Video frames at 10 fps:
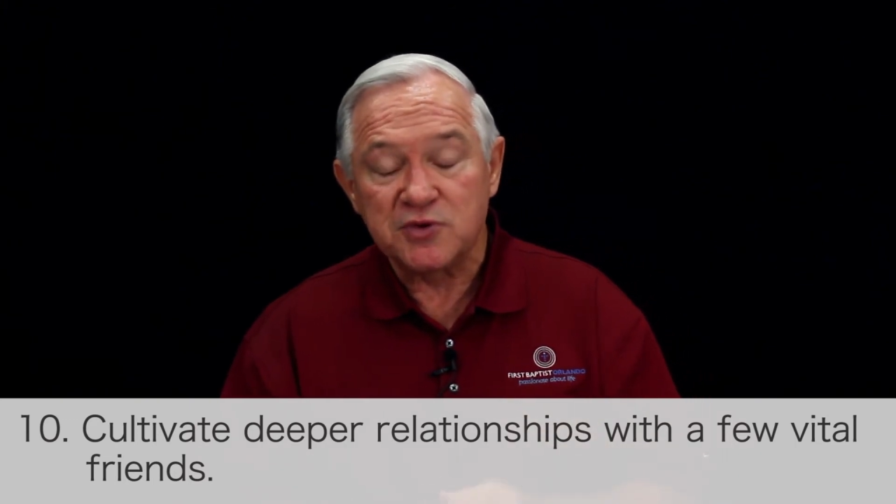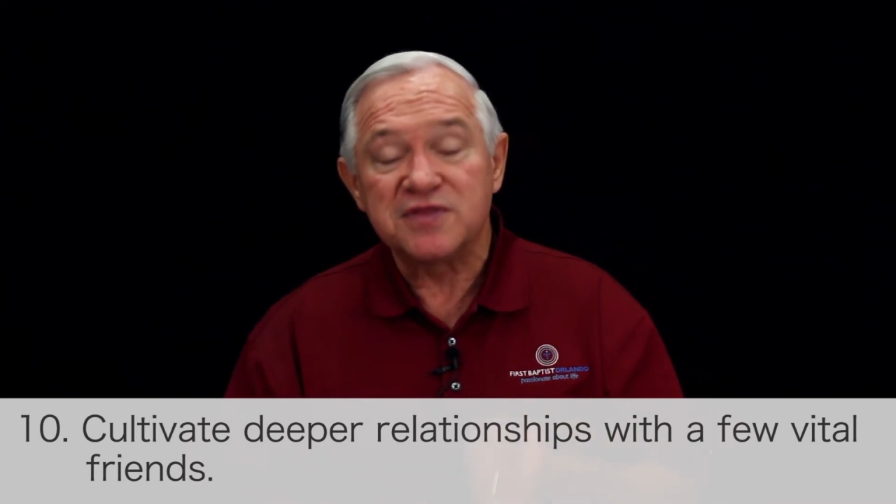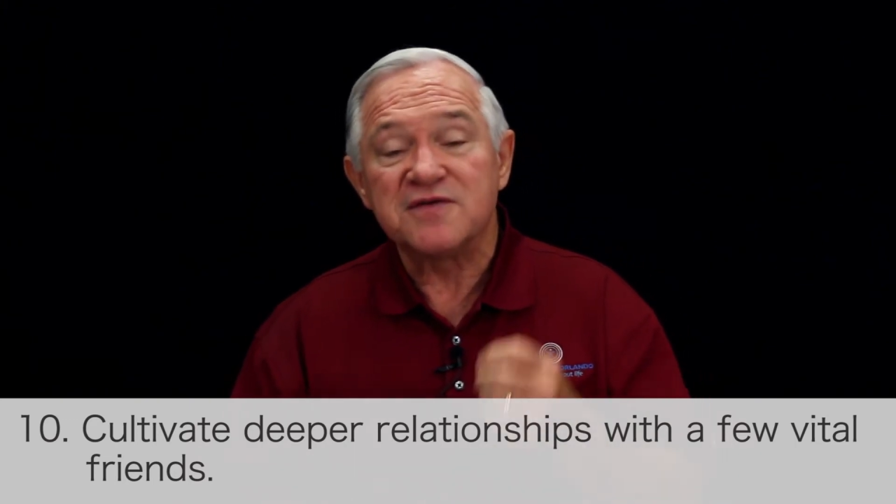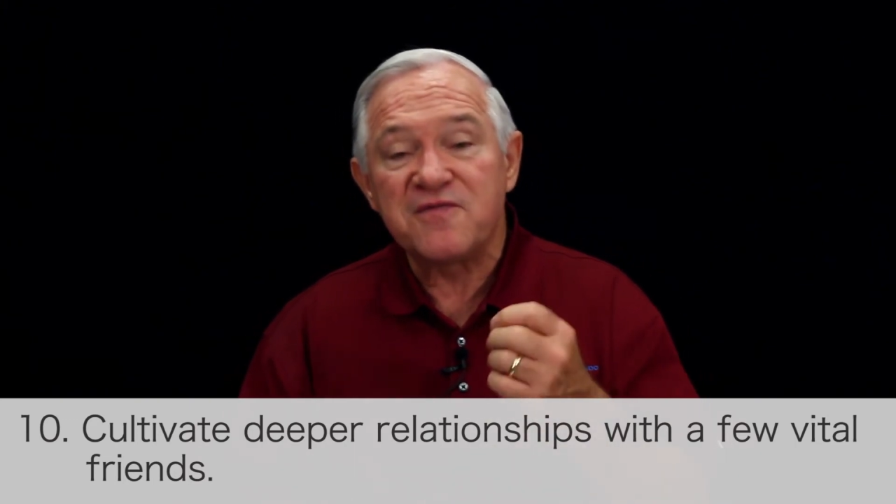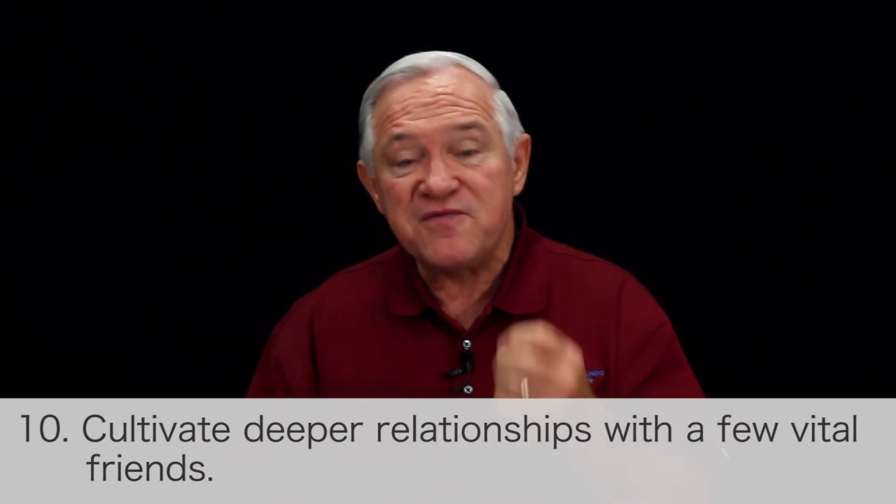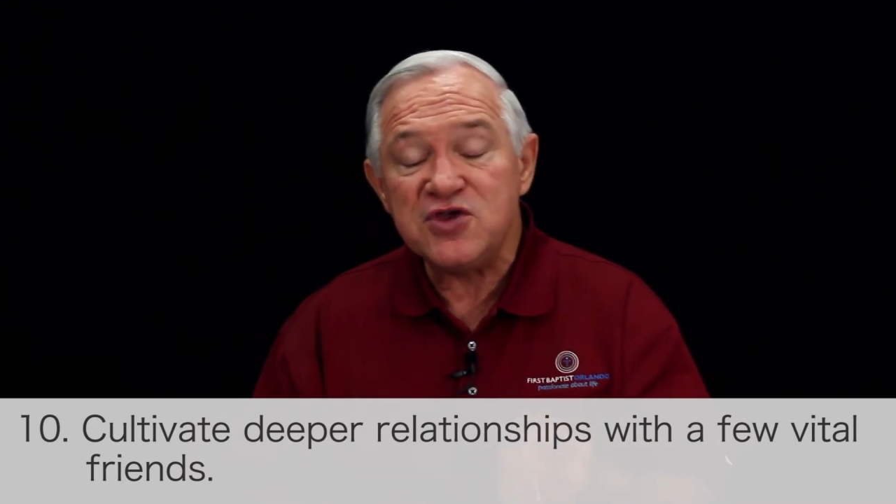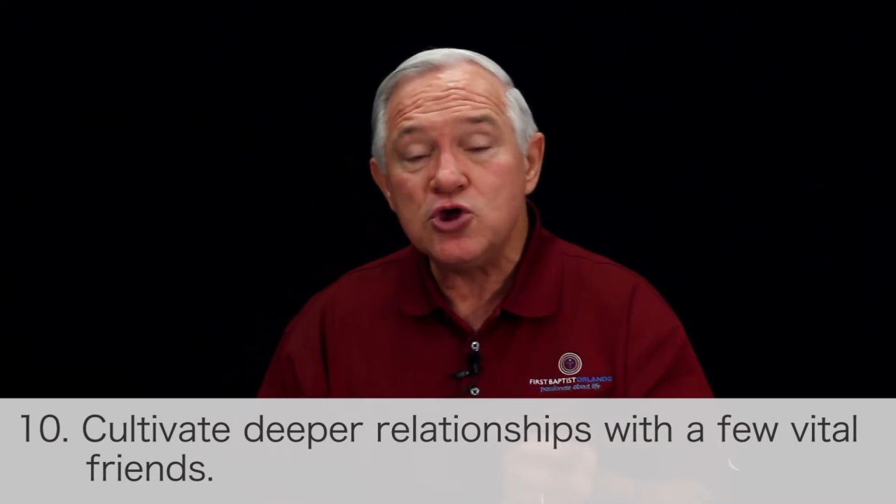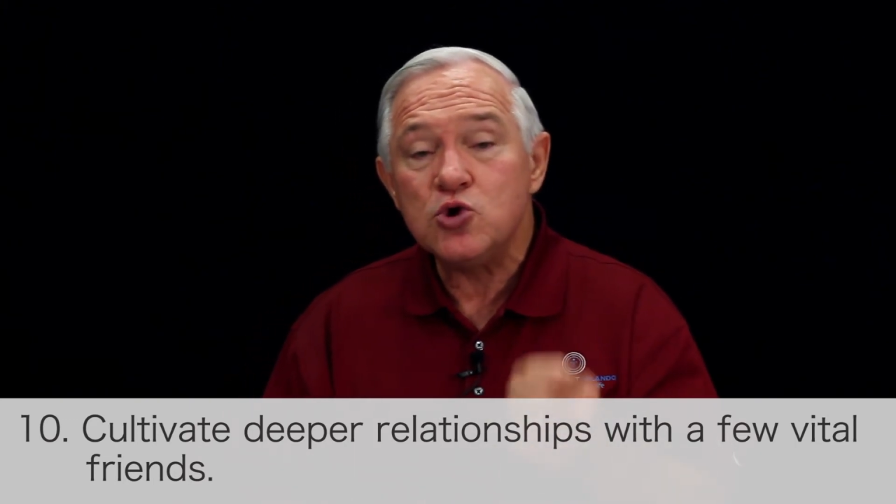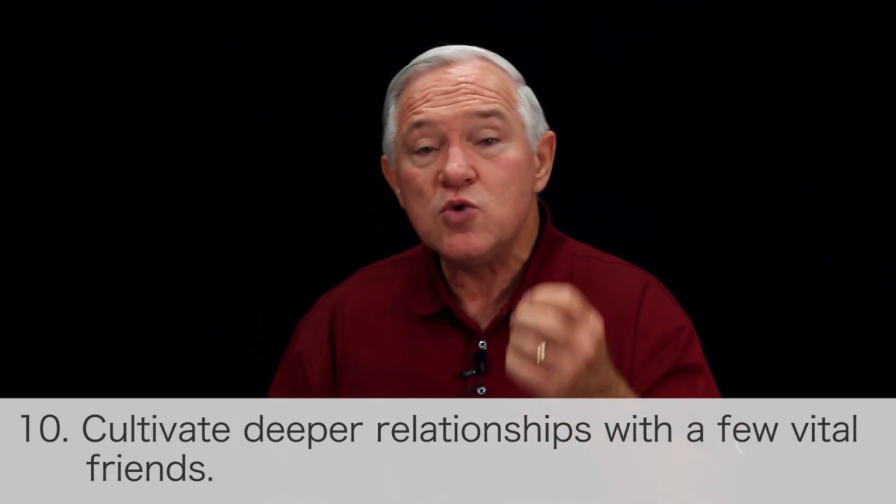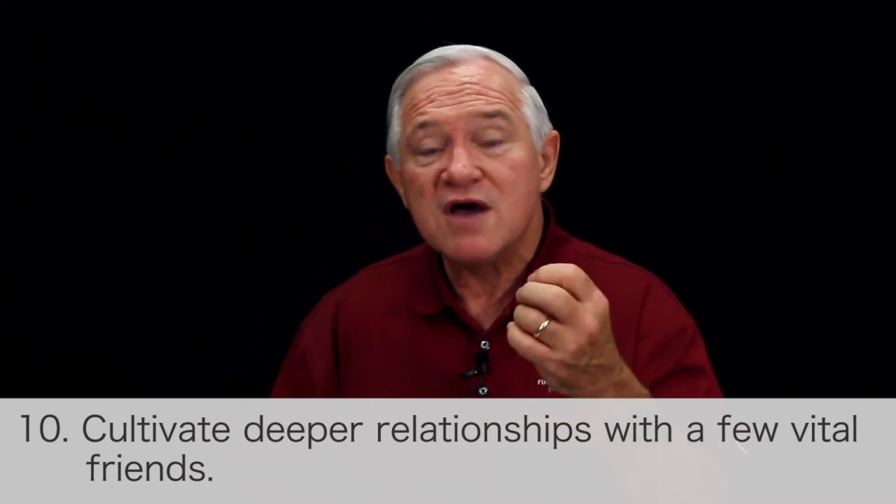with a
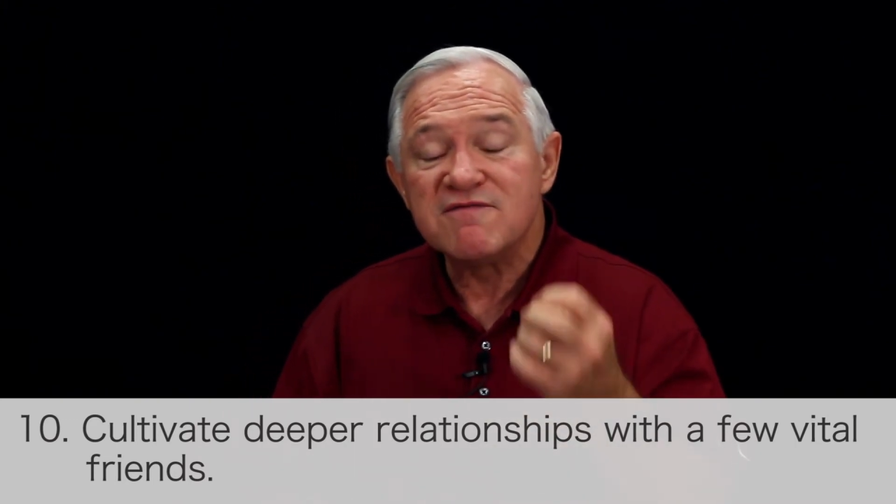few